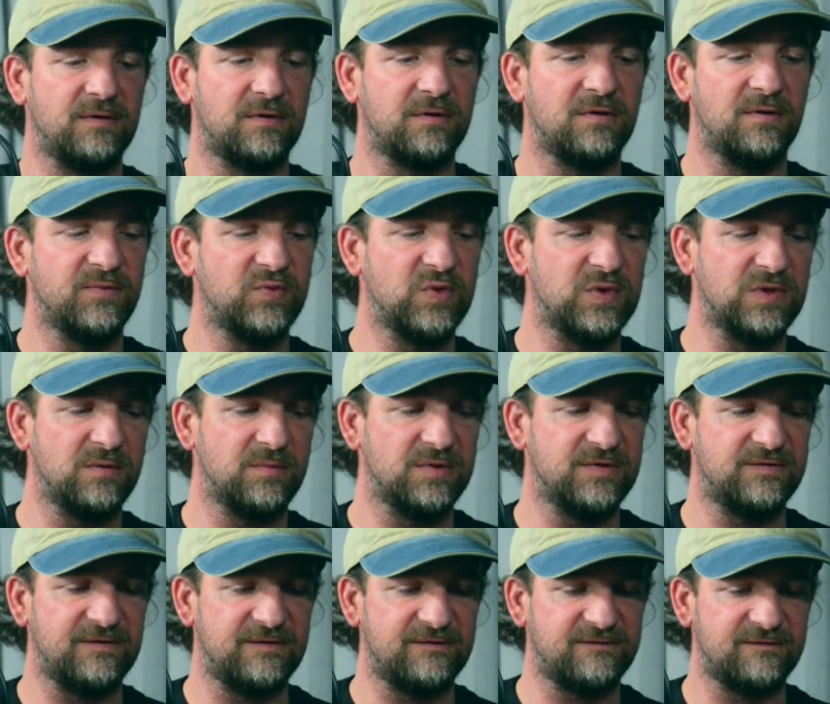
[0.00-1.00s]
that comes with the
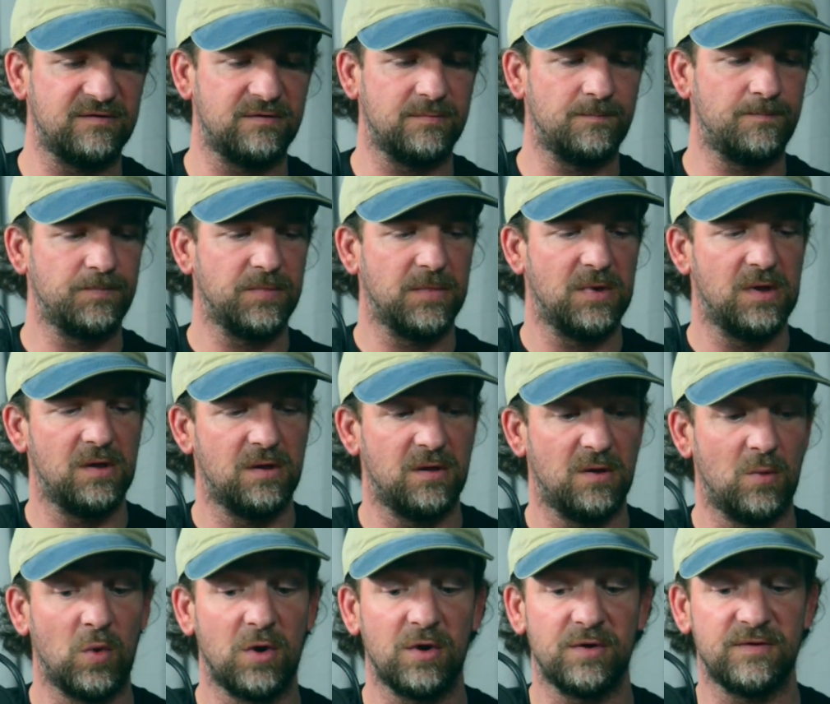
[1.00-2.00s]
Magician,
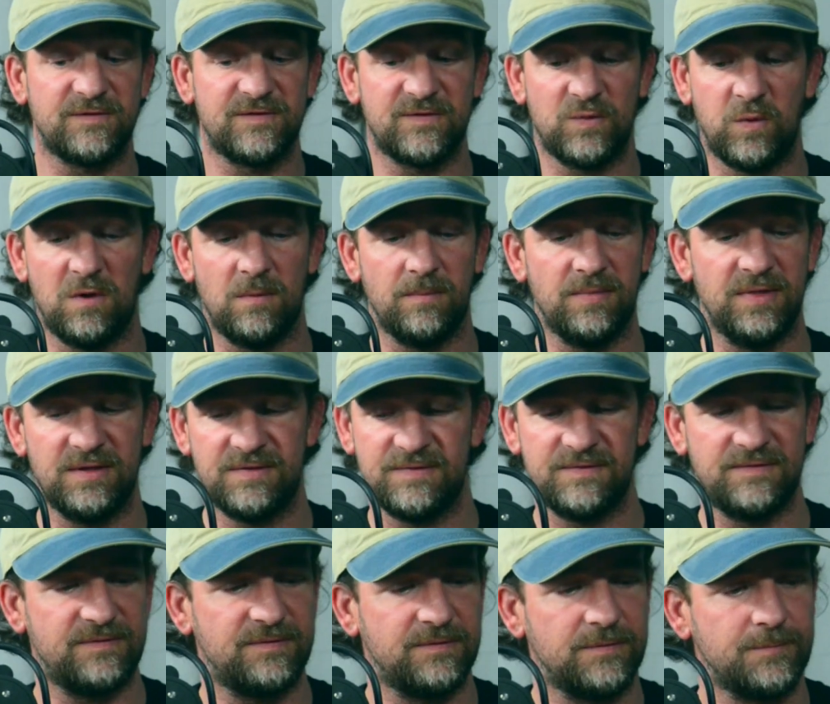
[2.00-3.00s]
and we're going to swap
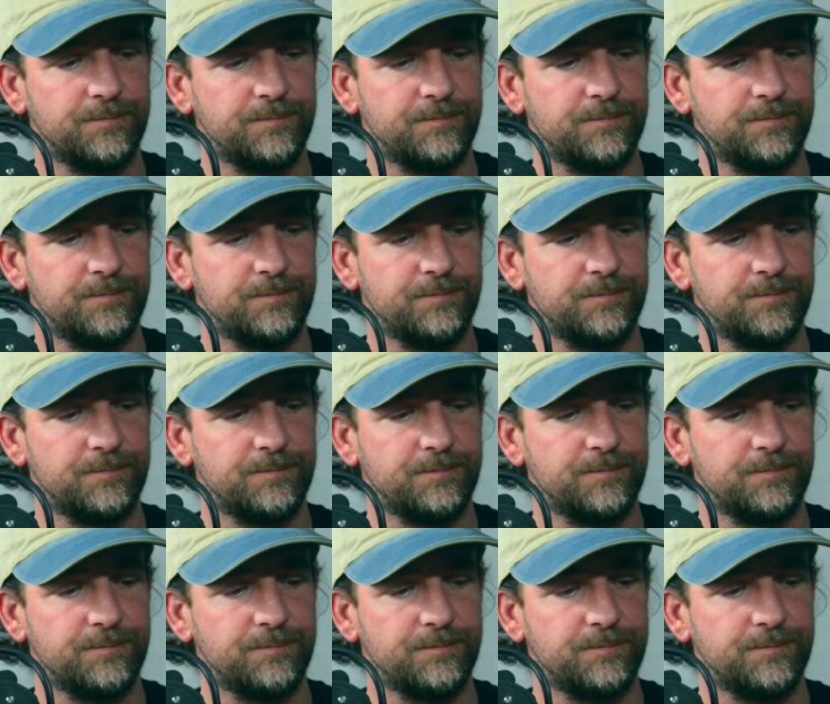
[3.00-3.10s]
this